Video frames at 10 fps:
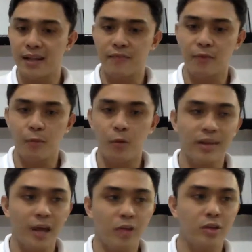like from
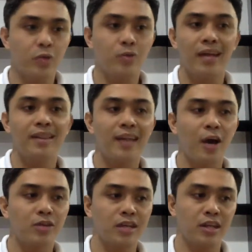1,000 to
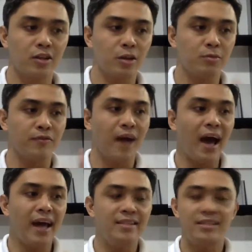10,000 in terms of
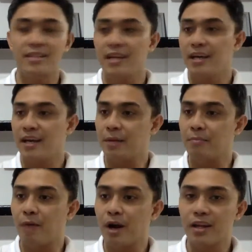ads and
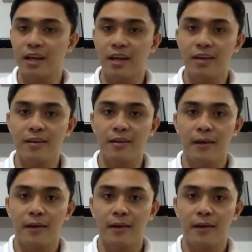marketing,